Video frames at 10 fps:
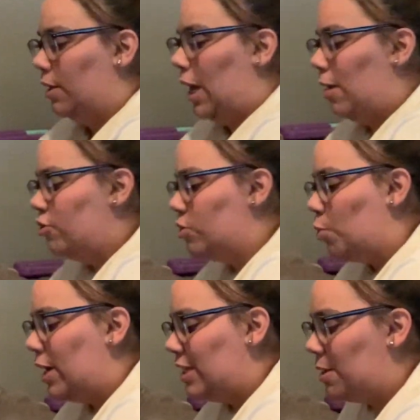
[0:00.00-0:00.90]
I just
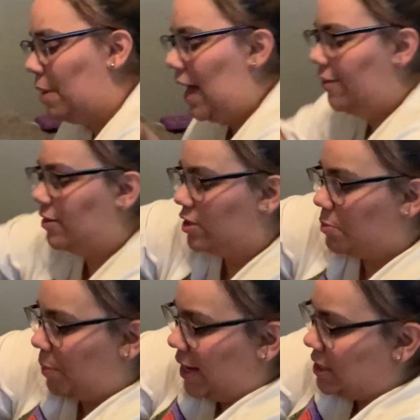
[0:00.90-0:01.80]
wanted to have some
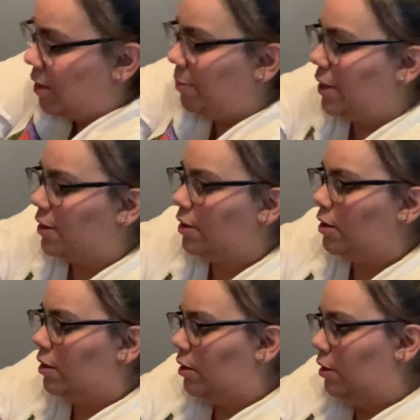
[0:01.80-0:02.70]
space up here
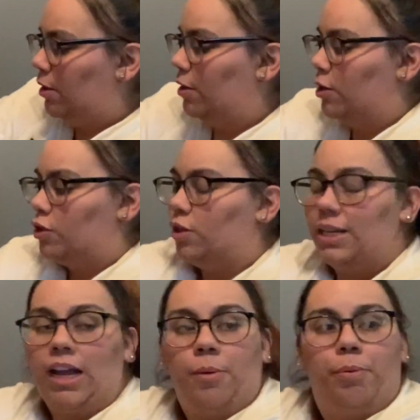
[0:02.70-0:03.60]
so that
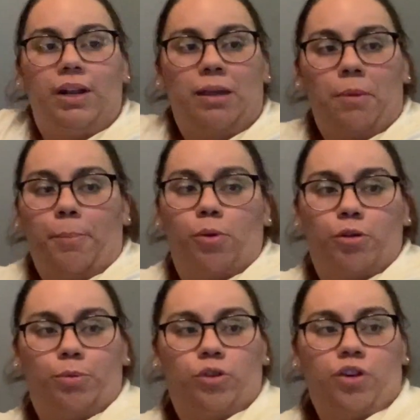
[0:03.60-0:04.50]
I could put like my
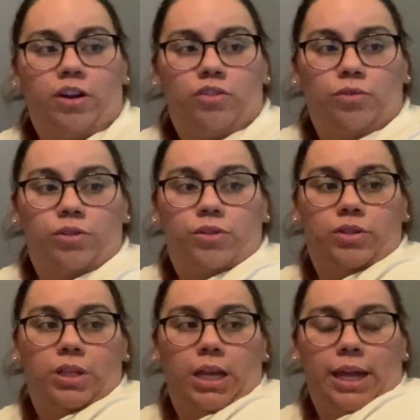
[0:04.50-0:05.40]
portable
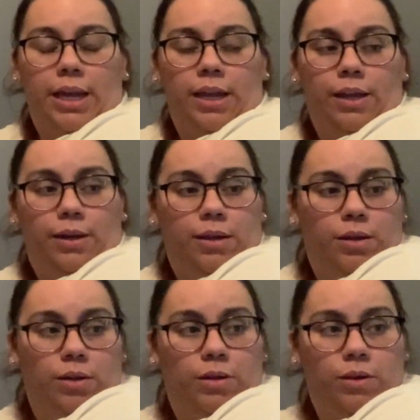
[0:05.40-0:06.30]
chargers and
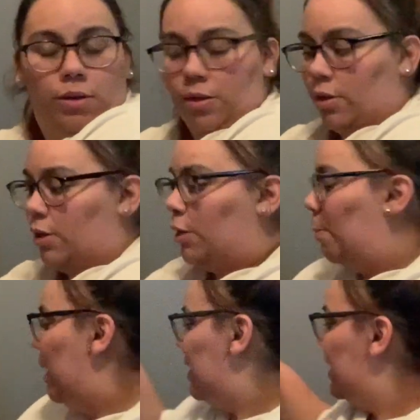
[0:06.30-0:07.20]

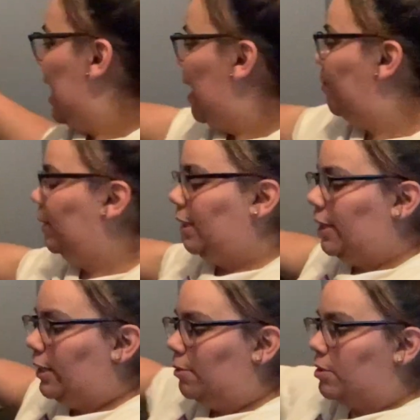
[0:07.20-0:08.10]
my
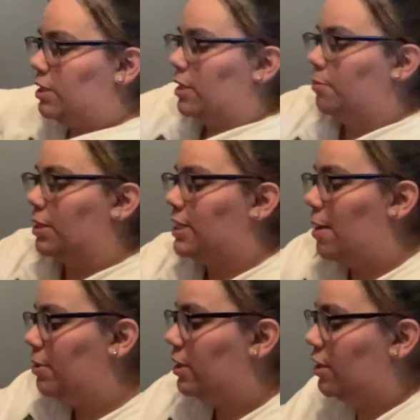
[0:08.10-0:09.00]
tablet. Let me see, my
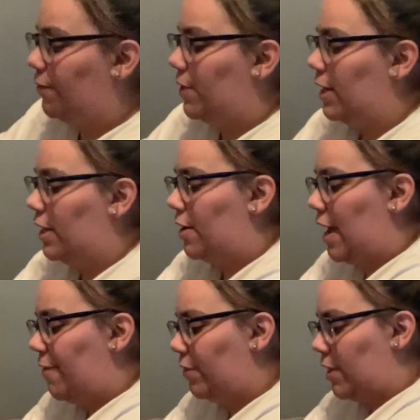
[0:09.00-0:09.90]
tablet does fit in here
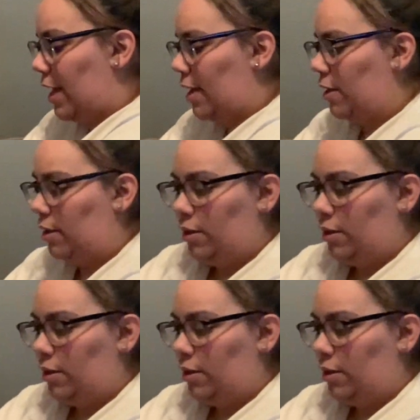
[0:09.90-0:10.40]
after that.